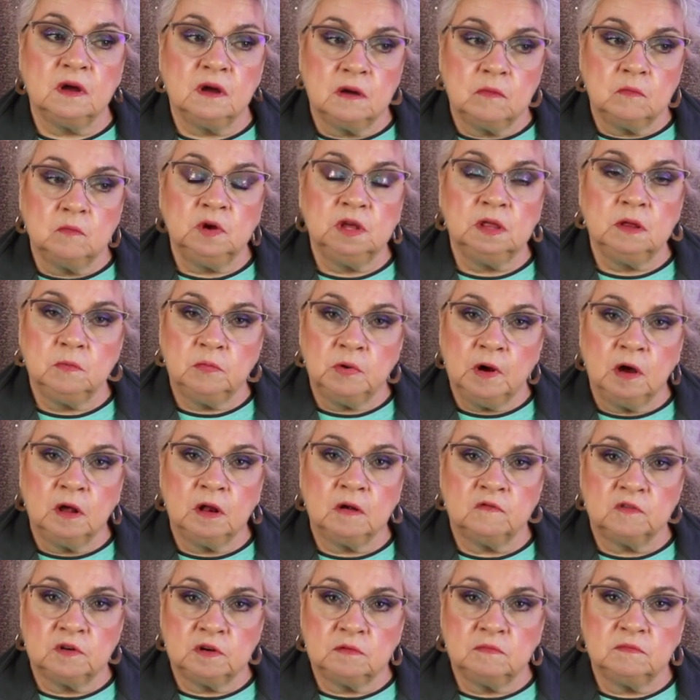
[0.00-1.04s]
I'm really proud
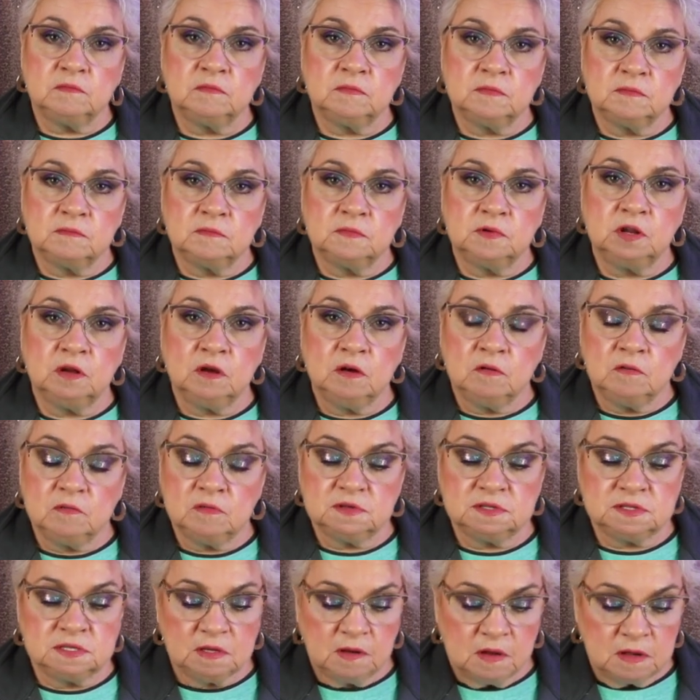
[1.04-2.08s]
of her. You know,
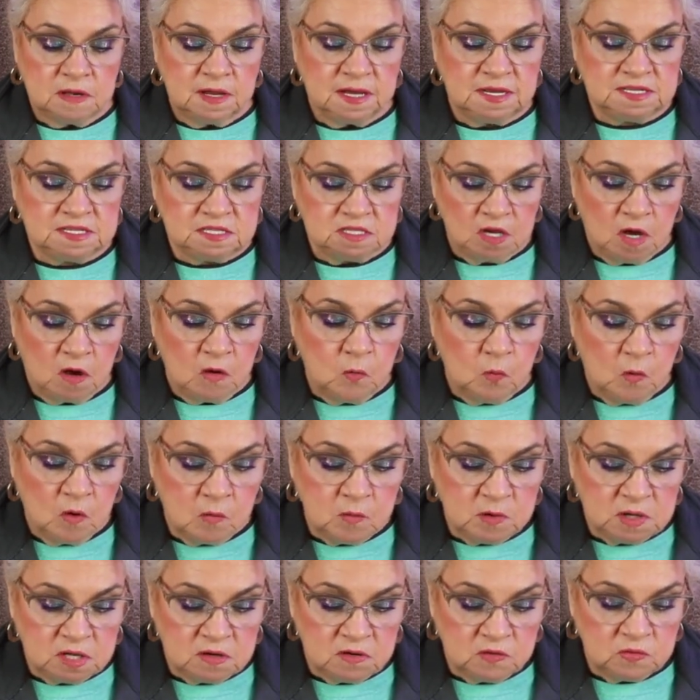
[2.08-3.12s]
a nice young
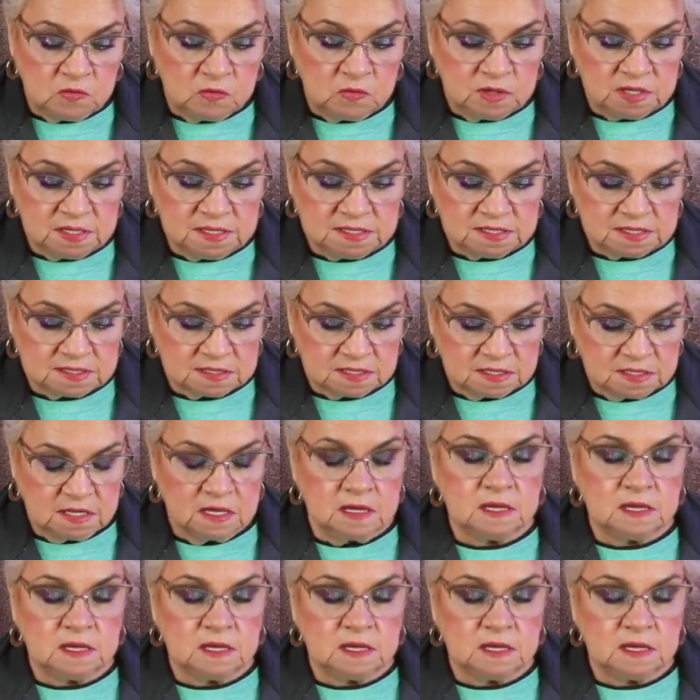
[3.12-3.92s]
woman who is